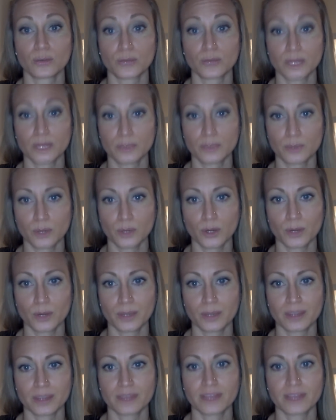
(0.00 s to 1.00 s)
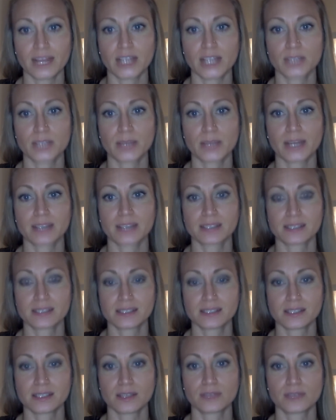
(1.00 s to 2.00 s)
reprogramming the flashbacks and
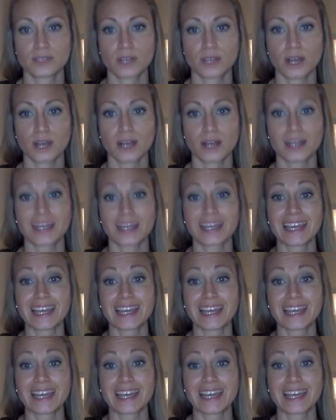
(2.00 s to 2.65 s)
self-talk.